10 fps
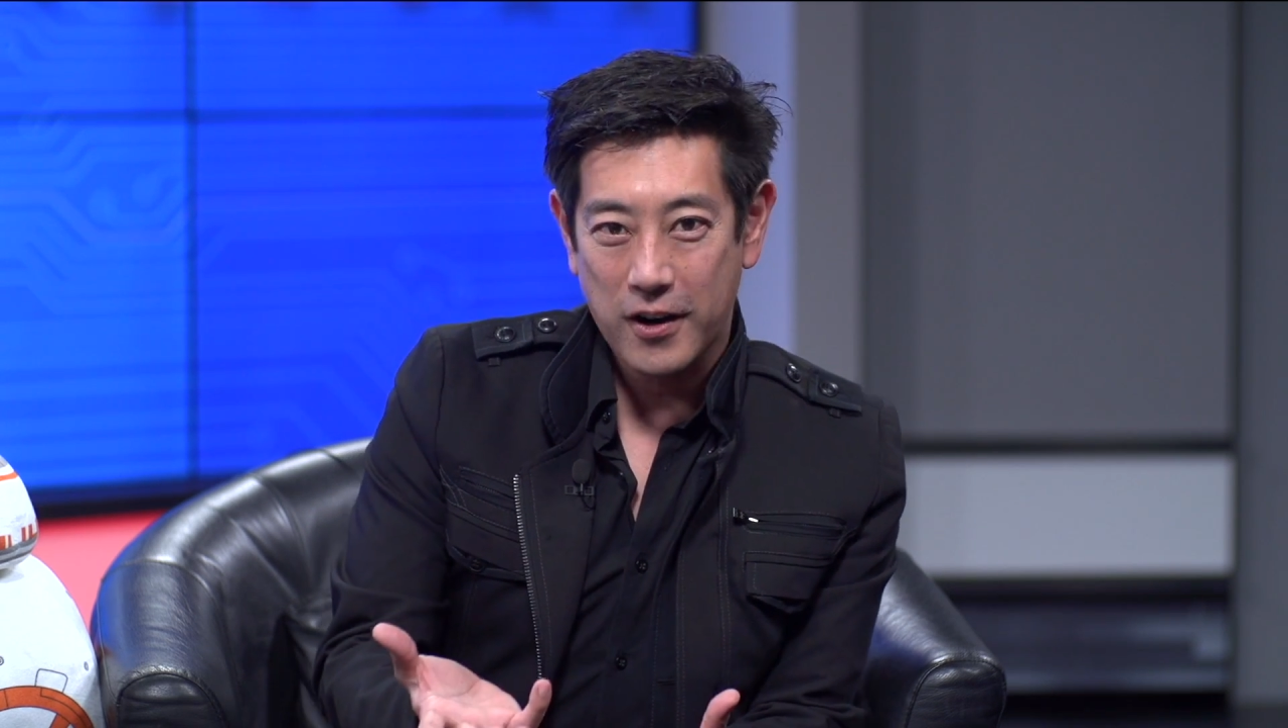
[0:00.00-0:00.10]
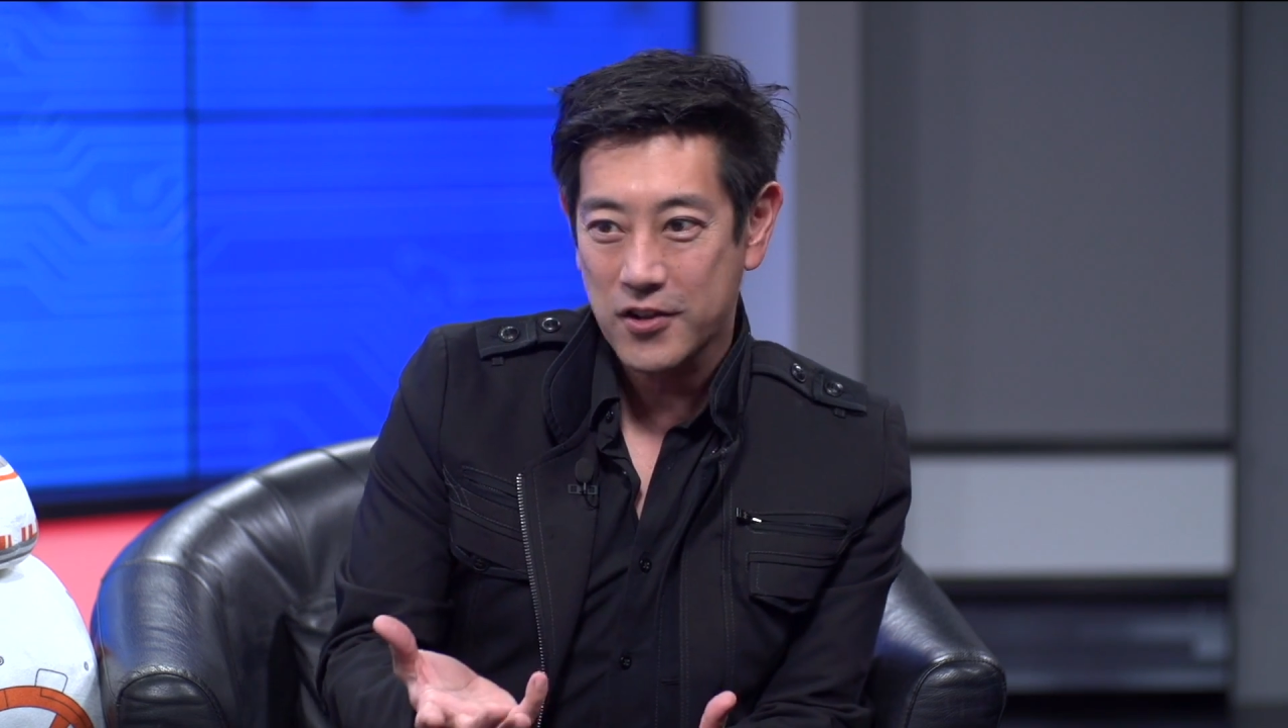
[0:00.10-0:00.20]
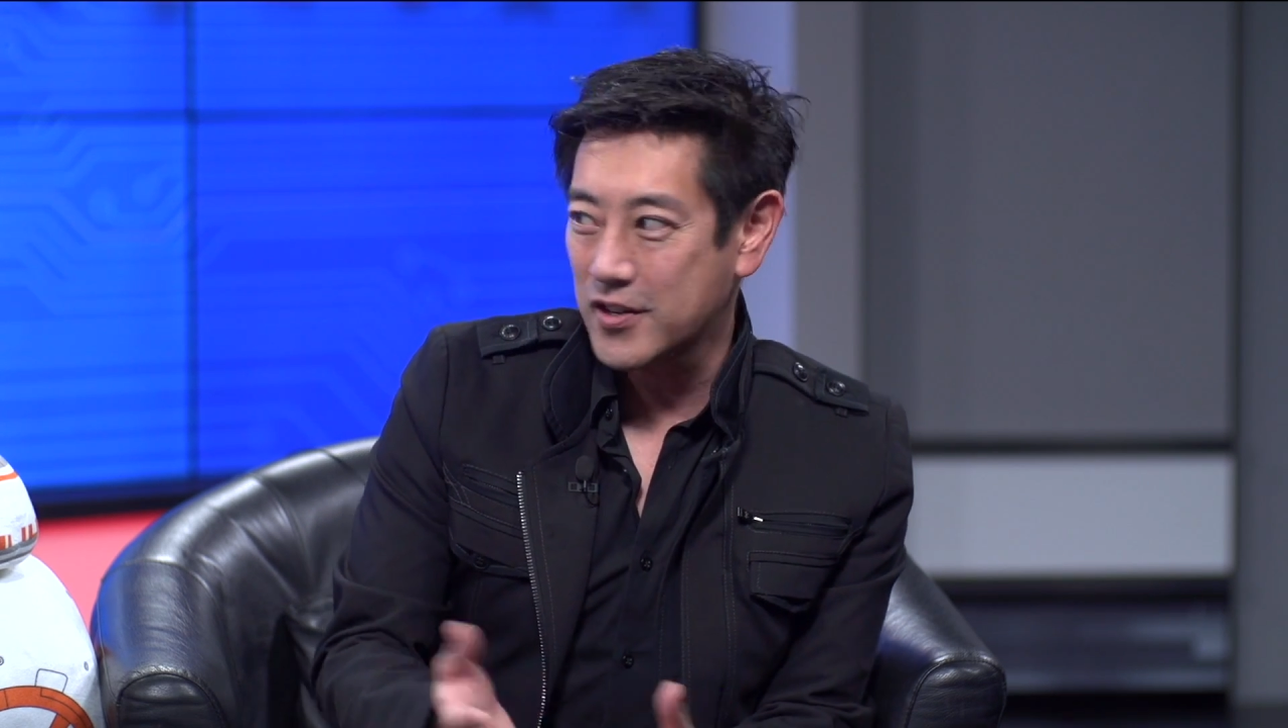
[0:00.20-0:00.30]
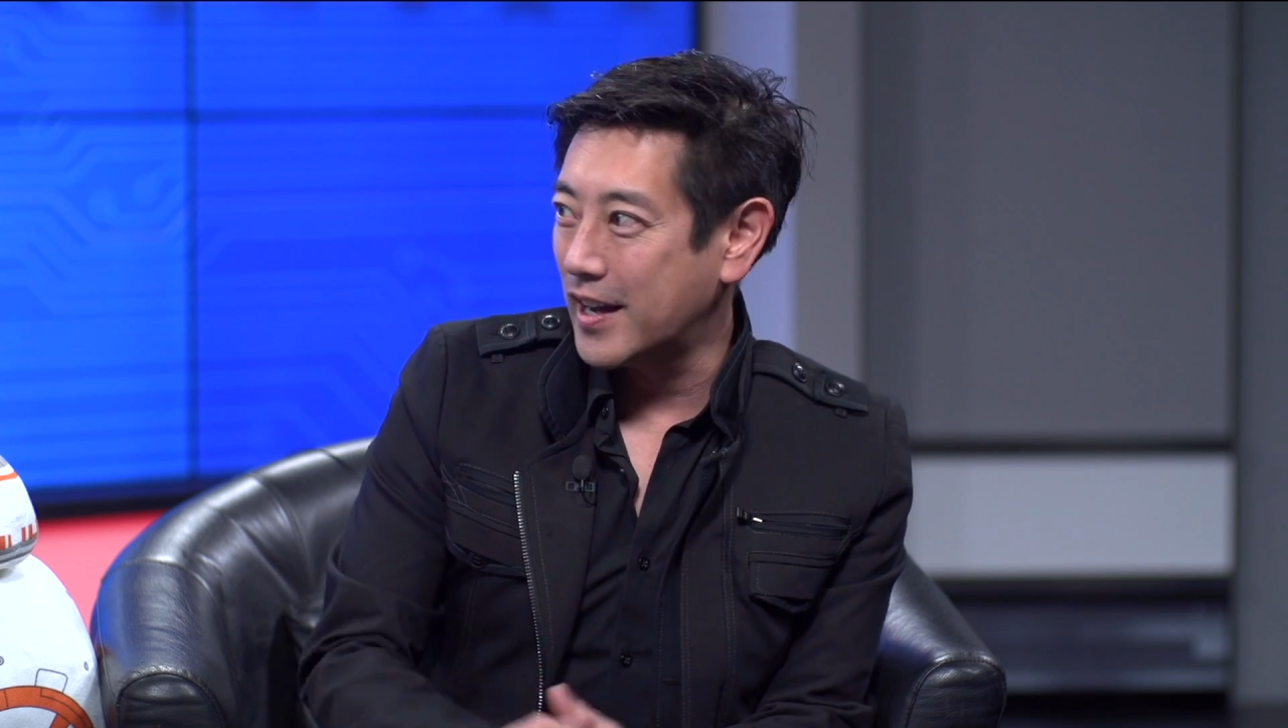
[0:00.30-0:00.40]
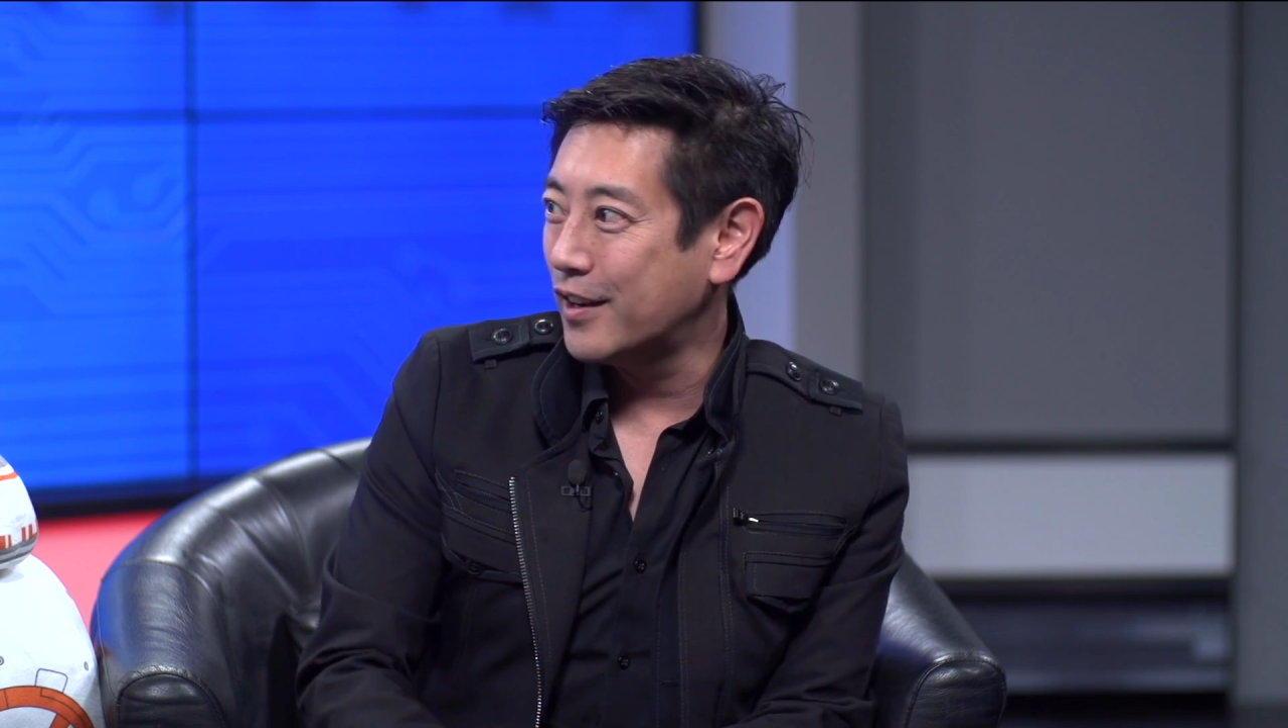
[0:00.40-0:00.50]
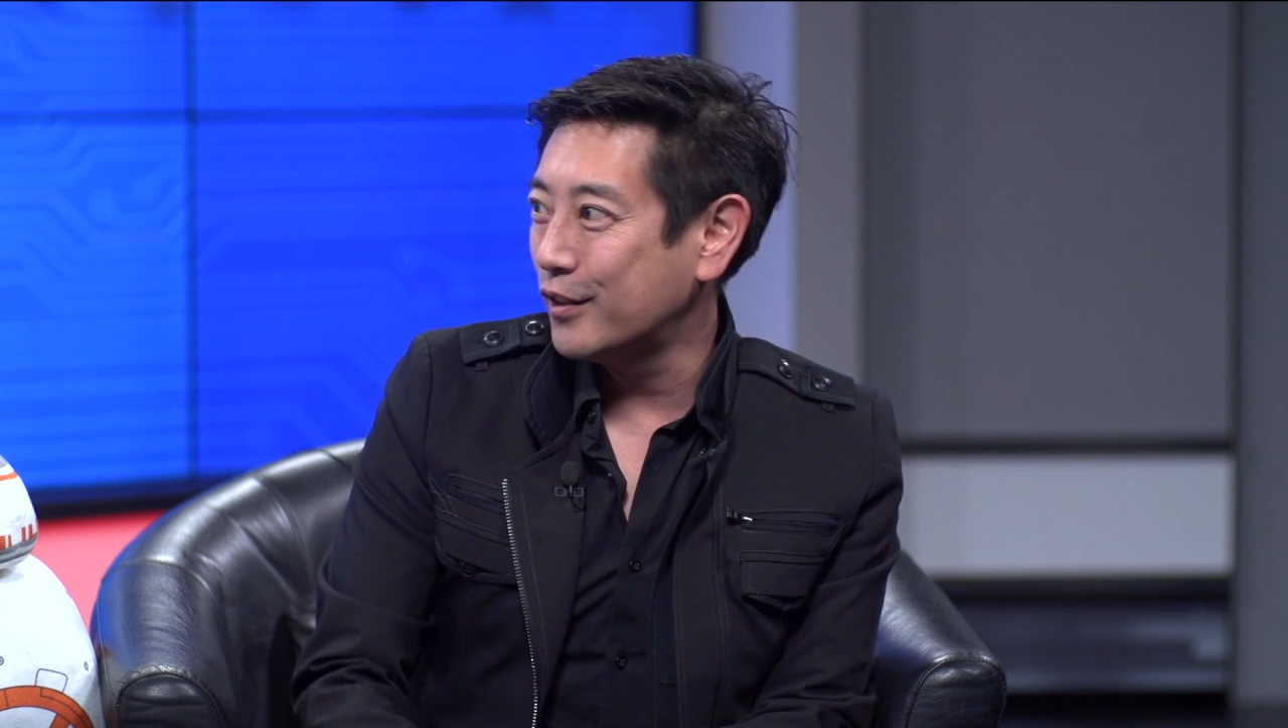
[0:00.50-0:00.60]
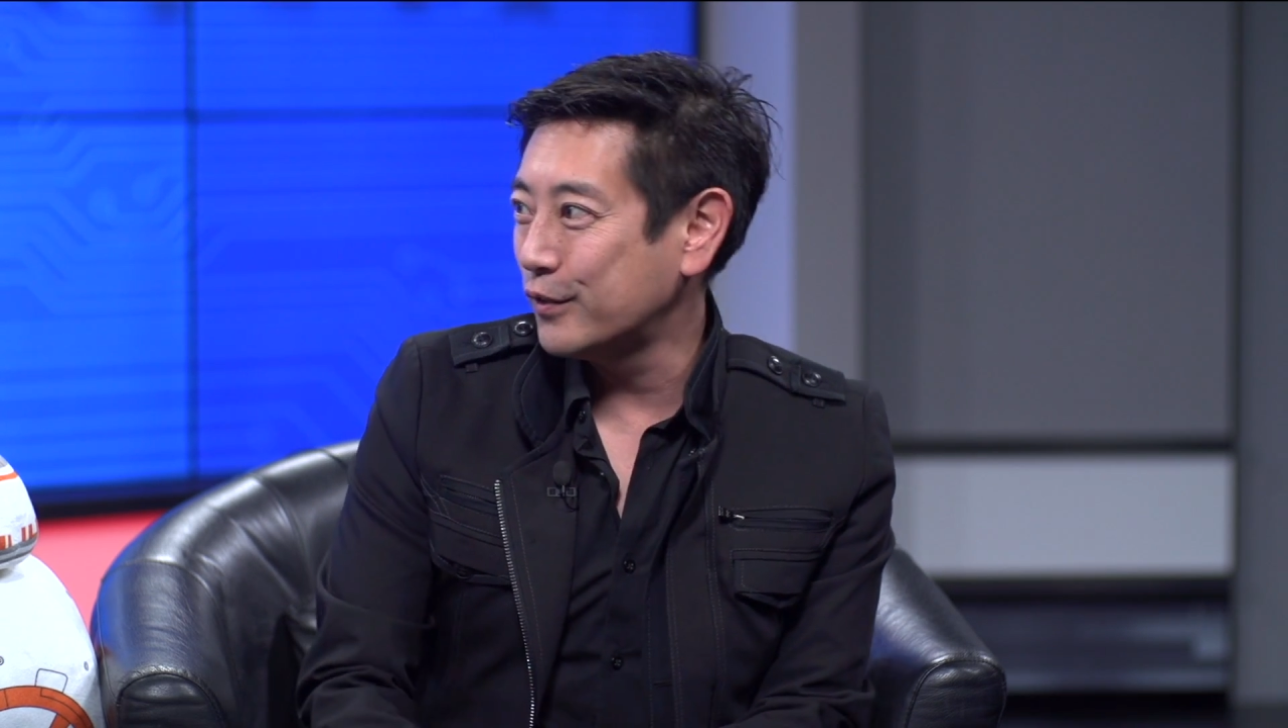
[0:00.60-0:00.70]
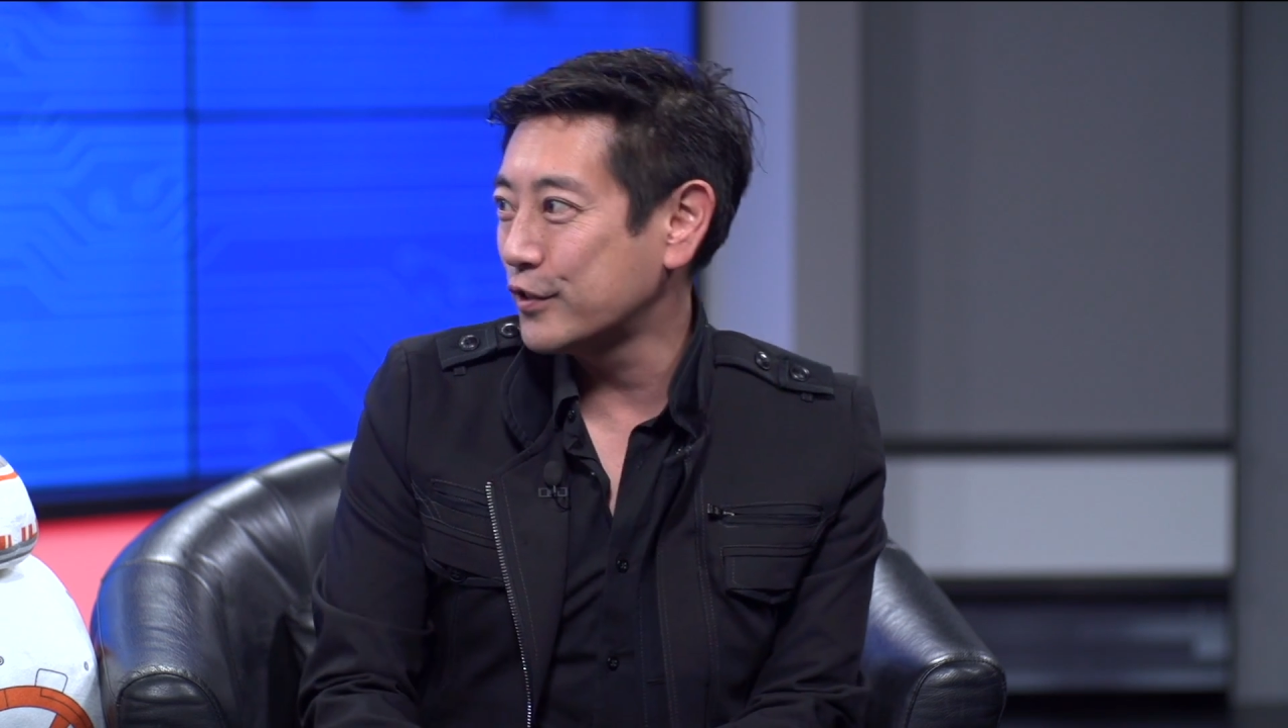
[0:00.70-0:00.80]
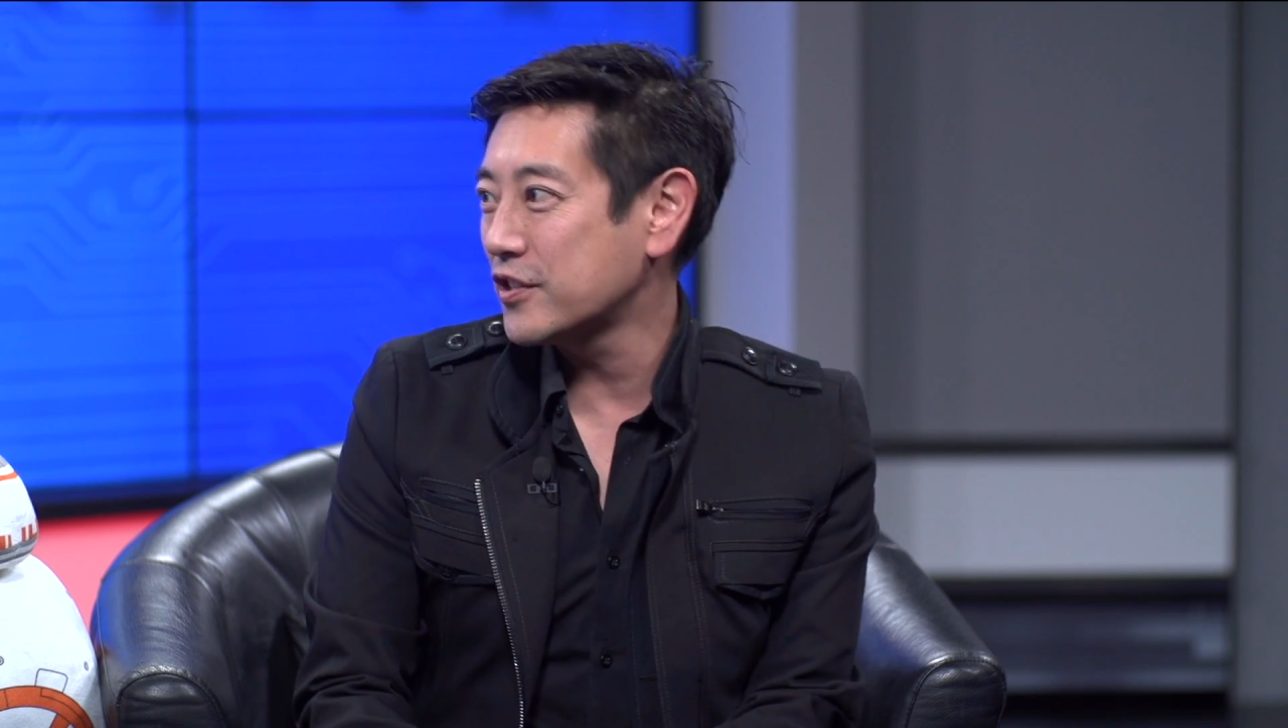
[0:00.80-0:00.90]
ourselves